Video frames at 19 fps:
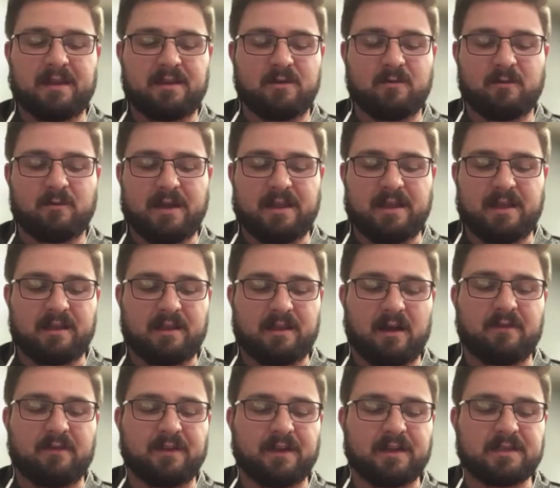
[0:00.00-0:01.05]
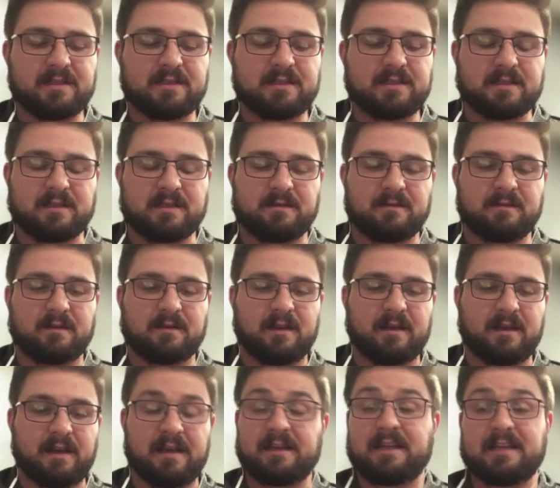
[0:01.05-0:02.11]
the way they loved us
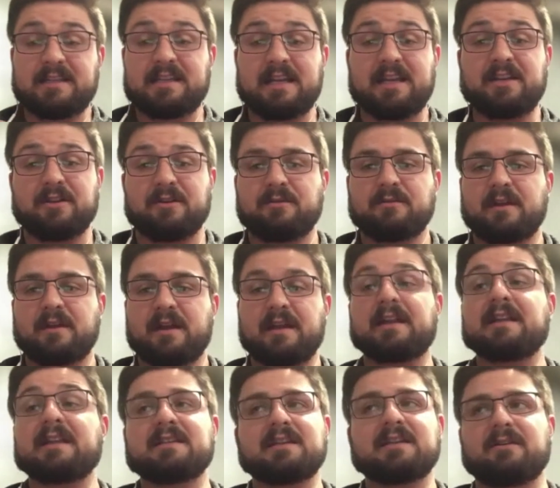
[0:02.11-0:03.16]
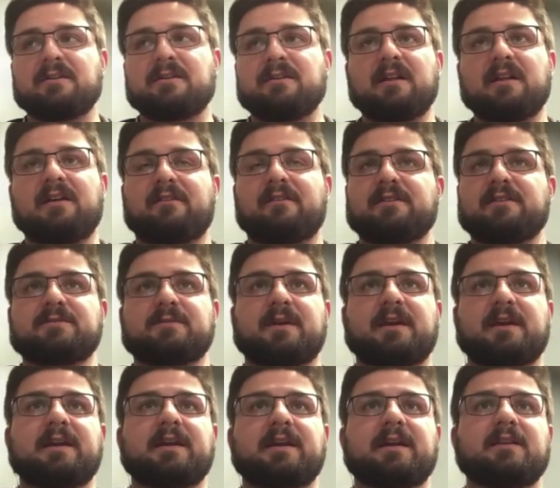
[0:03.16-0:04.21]
and continue to love us,
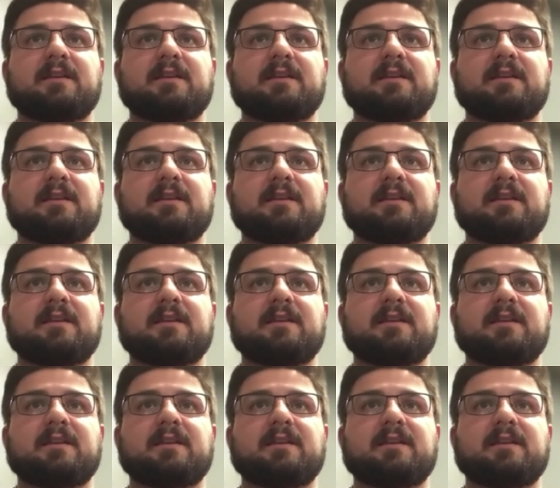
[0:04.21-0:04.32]
right? And